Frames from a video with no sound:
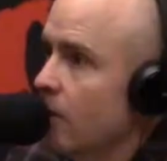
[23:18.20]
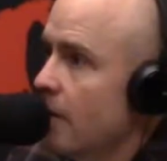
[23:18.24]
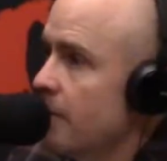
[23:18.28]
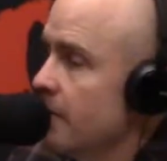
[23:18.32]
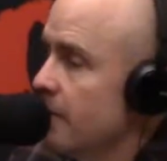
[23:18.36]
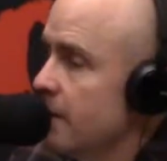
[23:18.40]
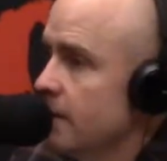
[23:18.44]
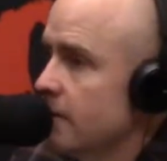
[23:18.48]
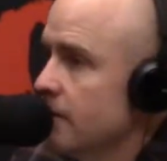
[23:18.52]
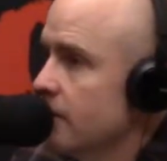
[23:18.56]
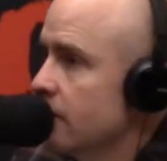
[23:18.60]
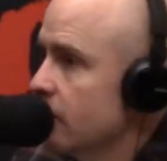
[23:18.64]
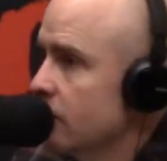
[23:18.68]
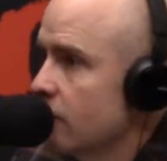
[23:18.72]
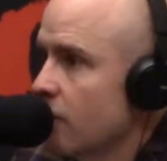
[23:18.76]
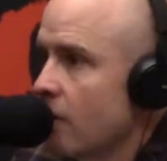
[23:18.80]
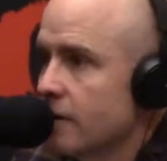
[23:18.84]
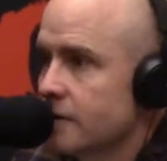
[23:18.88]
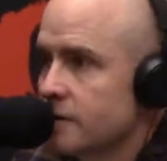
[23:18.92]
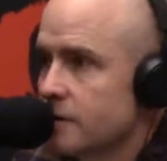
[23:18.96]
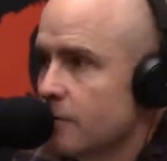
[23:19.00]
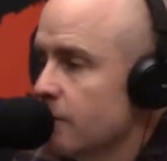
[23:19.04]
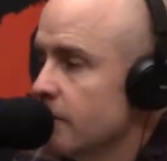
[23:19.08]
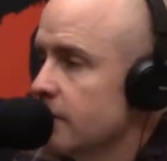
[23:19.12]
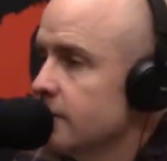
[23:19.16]
I mean, there's
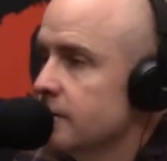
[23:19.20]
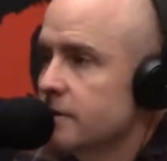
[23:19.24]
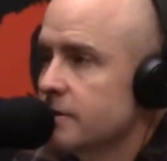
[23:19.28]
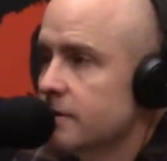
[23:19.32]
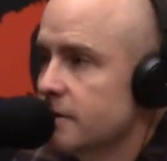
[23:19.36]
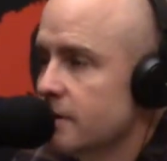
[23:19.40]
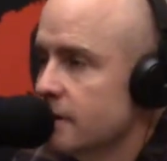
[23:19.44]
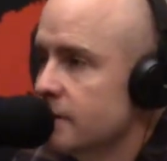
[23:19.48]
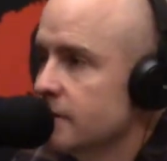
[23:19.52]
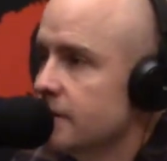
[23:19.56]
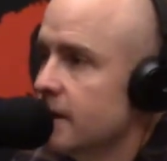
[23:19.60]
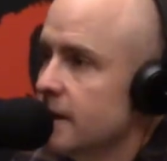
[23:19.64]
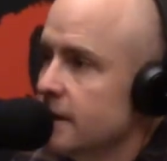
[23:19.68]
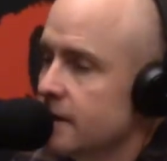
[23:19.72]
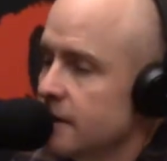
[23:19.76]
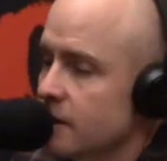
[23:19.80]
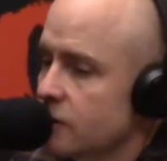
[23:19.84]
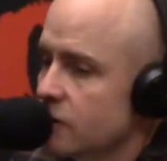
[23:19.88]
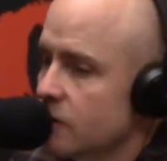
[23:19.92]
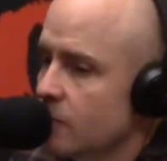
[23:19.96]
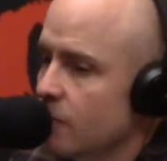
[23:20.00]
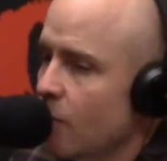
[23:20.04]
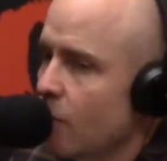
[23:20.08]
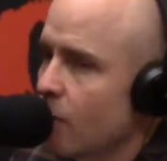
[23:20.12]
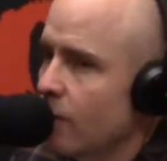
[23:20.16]
lots of places in the States that
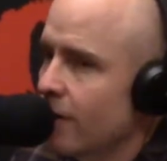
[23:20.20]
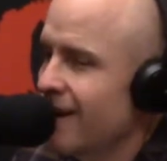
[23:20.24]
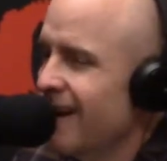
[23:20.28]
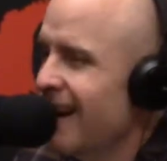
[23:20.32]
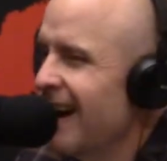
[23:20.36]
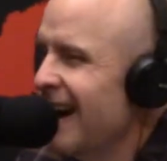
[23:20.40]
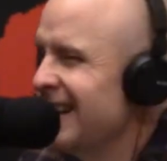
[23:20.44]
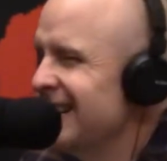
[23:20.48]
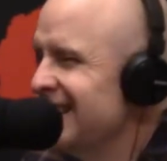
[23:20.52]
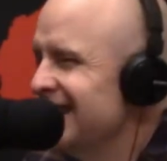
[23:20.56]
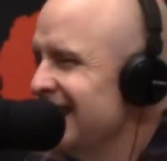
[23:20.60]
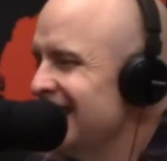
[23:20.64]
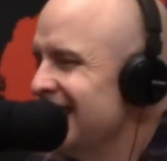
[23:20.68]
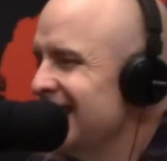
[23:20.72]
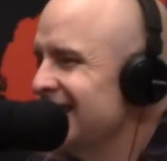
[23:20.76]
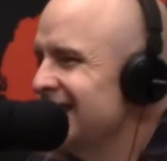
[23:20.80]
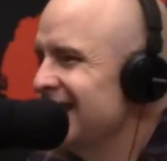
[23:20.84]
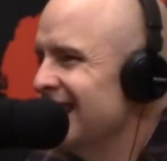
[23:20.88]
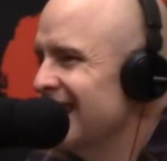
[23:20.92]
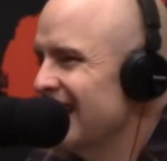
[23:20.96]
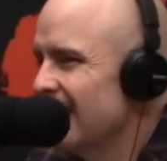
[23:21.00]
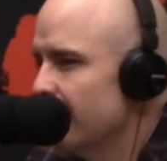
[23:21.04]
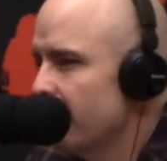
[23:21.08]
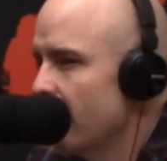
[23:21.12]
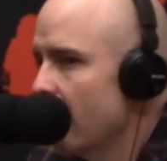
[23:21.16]
support it. I think it's
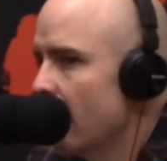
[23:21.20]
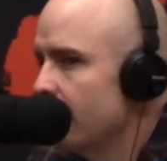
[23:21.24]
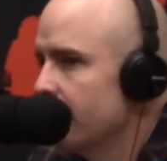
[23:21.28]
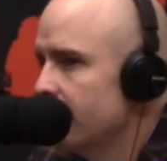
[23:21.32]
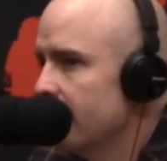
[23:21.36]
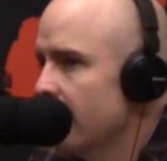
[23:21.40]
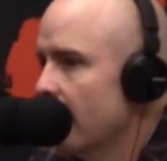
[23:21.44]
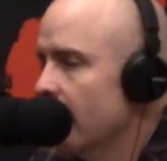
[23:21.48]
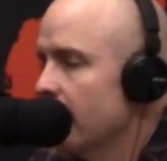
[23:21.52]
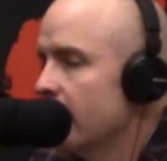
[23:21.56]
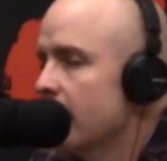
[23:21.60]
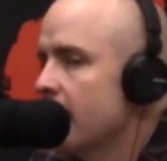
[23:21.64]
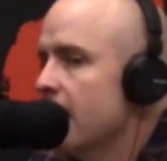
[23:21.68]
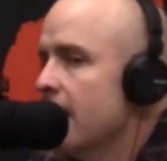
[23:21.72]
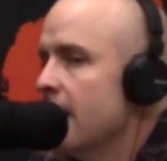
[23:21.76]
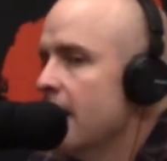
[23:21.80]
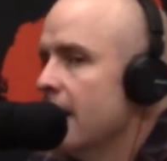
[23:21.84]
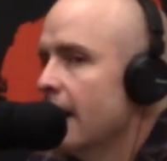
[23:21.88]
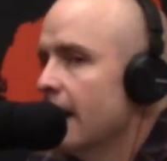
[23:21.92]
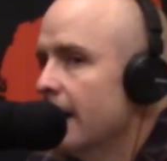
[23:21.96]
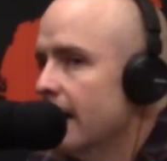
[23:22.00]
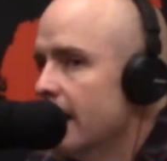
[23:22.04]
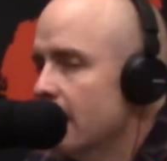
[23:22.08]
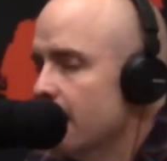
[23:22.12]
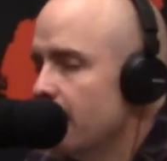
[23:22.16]
a hip hop town,
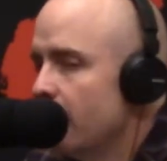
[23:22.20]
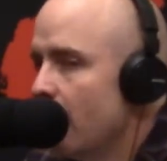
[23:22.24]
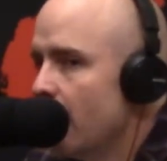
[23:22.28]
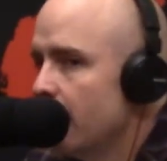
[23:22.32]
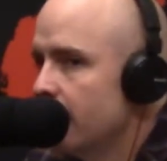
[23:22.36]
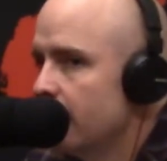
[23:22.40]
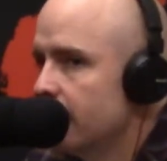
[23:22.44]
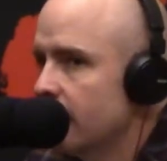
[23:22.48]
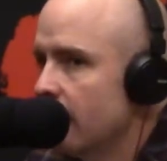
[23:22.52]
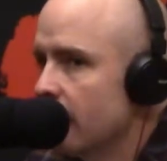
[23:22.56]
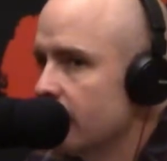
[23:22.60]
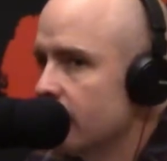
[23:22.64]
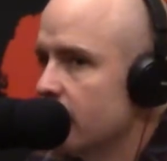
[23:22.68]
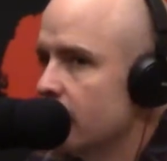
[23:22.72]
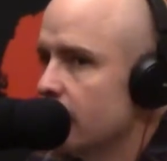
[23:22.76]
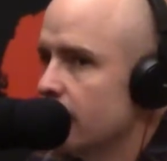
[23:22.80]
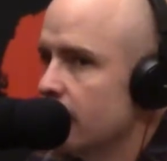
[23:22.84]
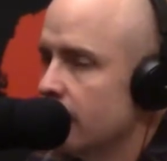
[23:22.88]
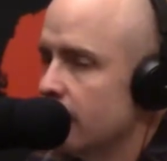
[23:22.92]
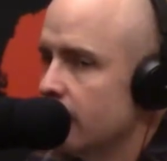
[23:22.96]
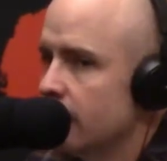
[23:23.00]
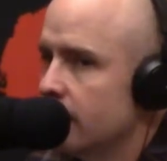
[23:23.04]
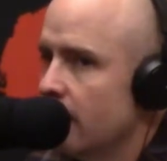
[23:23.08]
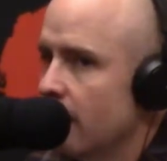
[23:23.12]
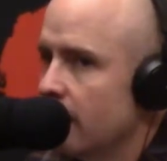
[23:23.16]
and hip hop doesn't
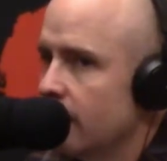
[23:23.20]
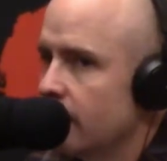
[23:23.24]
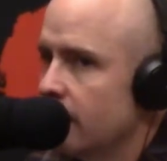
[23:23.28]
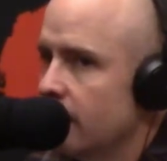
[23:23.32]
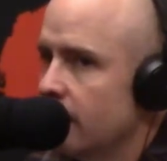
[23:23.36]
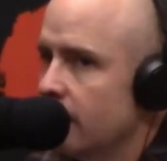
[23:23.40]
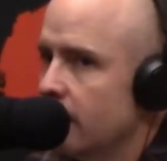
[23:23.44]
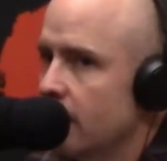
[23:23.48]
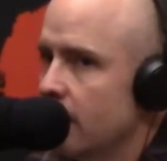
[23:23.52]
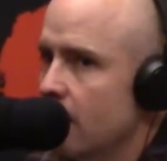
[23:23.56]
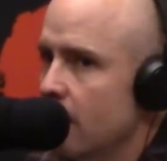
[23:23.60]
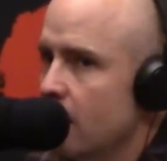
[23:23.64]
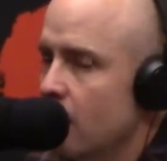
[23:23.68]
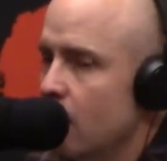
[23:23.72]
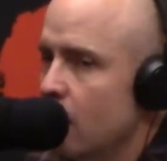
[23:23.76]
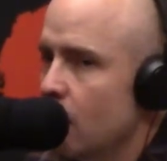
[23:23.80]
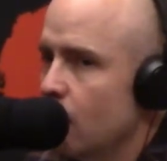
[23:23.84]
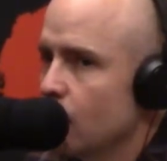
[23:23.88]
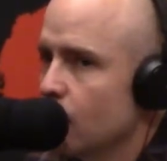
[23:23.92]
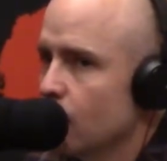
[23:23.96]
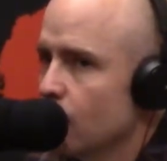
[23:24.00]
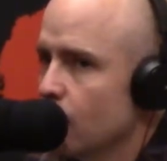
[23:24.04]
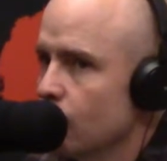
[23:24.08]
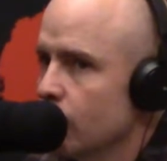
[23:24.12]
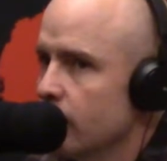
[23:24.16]

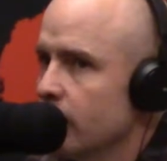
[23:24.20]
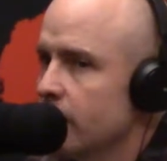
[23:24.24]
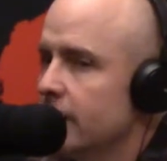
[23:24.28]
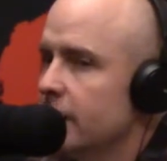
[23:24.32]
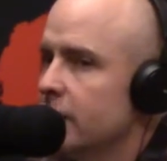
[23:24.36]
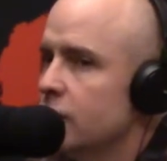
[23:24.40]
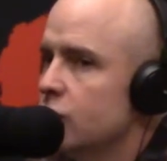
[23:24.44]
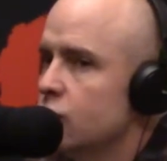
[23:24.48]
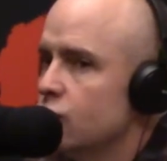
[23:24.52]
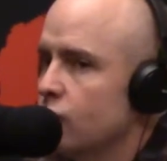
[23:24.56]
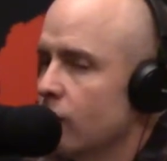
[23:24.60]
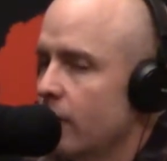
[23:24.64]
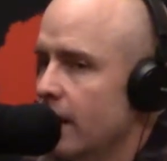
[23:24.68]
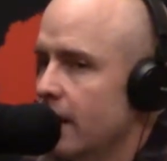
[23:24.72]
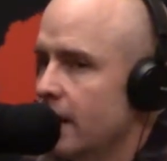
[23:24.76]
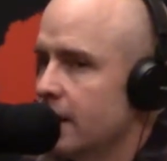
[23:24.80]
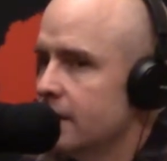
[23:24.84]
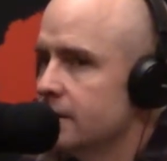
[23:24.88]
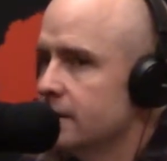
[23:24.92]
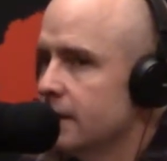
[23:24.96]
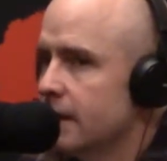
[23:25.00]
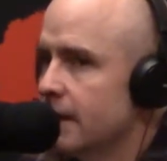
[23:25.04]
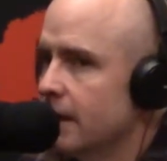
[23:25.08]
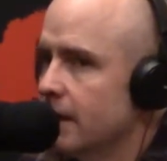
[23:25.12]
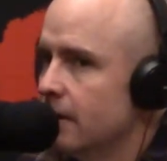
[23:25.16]
really
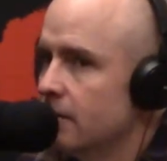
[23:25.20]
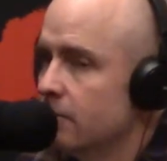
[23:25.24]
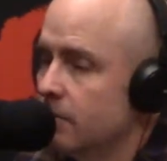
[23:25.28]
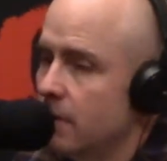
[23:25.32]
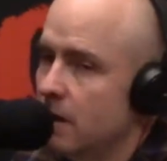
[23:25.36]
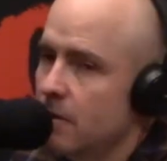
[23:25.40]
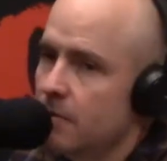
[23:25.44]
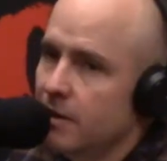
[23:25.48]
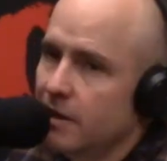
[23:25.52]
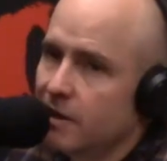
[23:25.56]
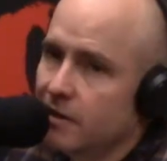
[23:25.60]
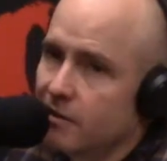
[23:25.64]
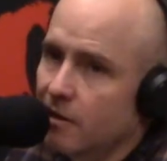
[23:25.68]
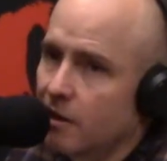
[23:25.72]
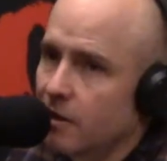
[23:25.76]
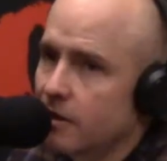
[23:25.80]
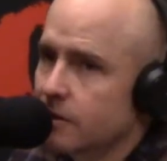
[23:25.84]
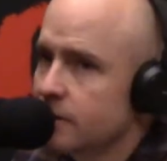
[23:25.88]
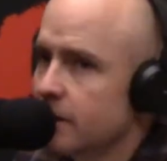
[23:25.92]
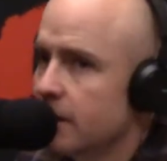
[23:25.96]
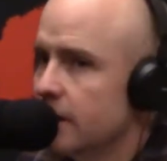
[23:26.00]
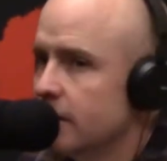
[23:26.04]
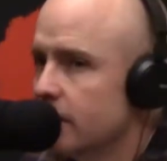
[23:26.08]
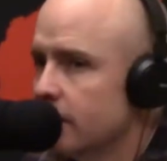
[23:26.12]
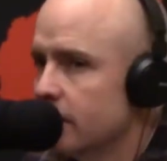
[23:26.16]
translate, maybe it
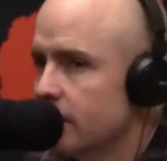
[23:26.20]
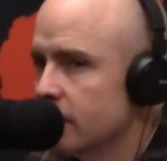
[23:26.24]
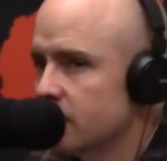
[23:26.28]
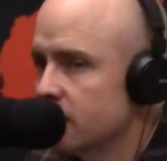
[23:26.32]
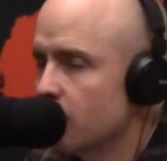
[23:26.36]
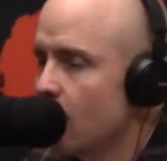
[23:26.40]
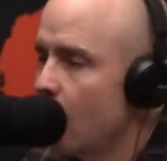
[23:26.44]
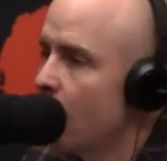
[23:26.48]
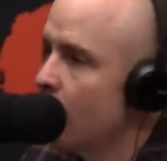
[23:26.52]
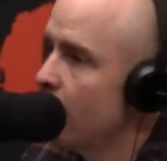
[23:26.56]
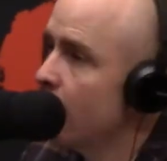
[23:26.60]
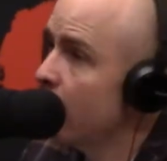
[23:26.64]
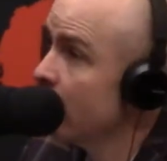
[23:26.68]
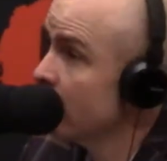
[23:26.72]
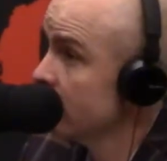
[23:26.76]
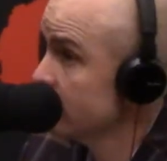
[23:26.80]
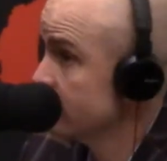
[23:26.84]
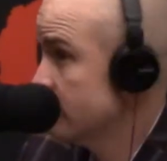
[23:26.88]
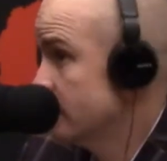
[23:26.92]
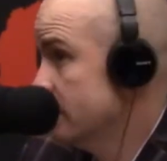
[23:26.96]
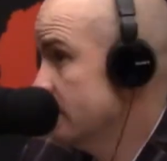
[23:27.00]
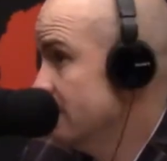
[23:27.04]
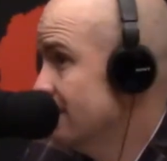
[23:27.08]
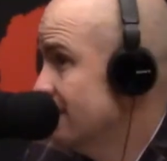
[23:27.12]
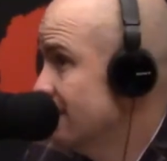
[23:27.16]
does, into the small bar
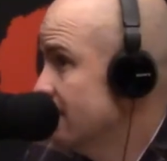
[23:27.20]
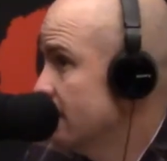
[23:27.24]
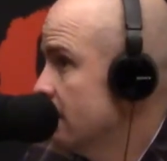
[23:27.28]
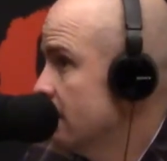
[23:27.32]
scene.